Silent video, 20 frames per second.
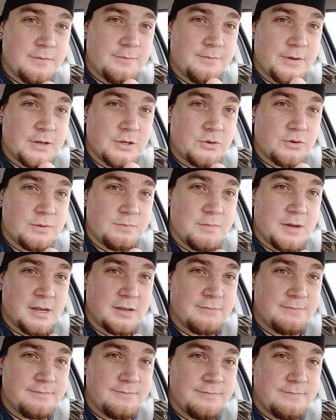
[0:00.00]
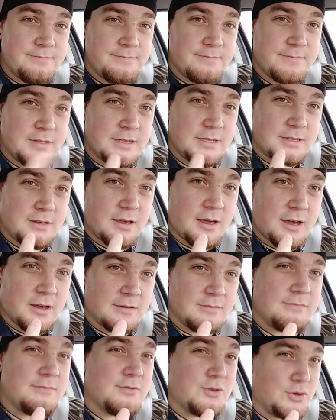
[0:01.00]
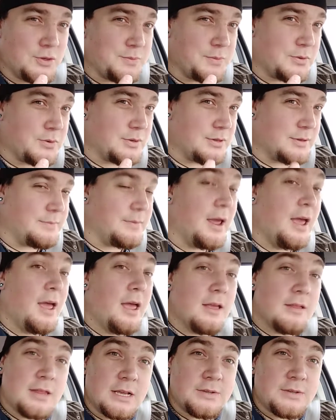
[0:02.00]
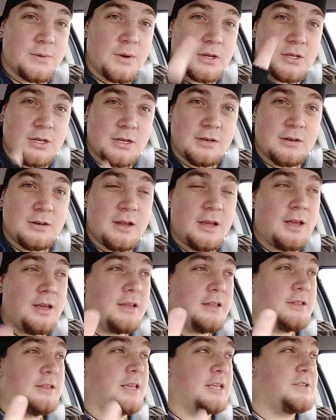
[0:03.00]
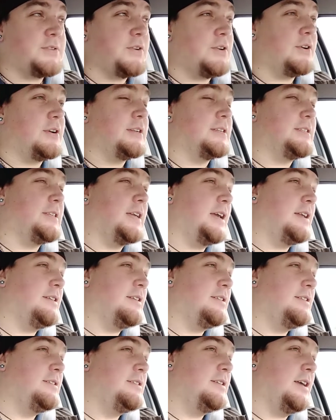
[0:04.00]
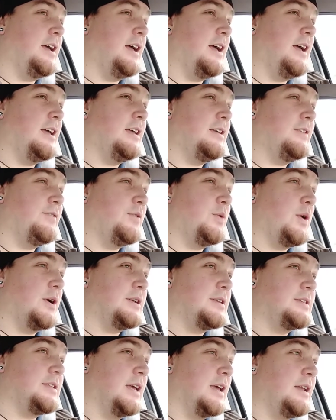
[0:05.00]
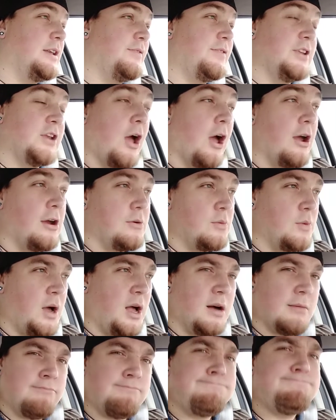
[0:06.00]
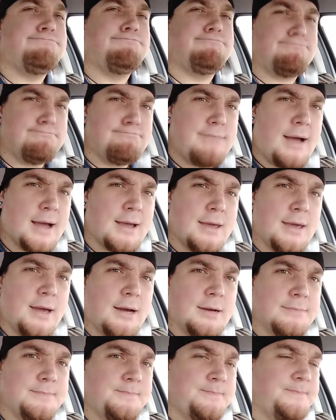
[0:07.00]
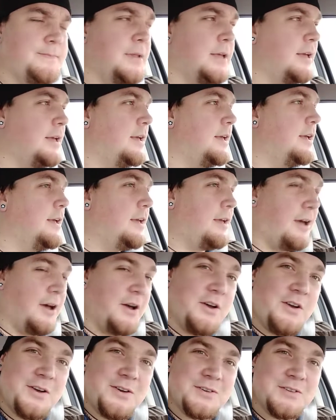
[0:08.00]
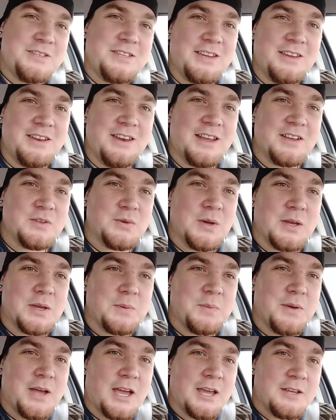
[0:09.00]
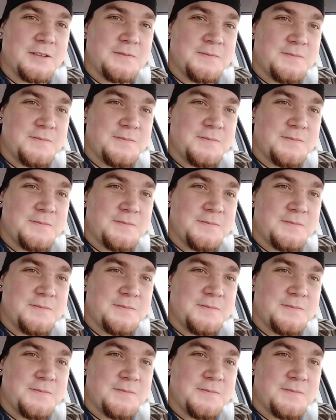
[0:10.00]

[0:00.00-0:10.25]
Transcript: Featuring me, this guy, Chris McQuinlan. Thanks for watching. Thanks for your understanding. Uh, if you understand. If you don't, well, bugger ya. I'll see you next week. Bye.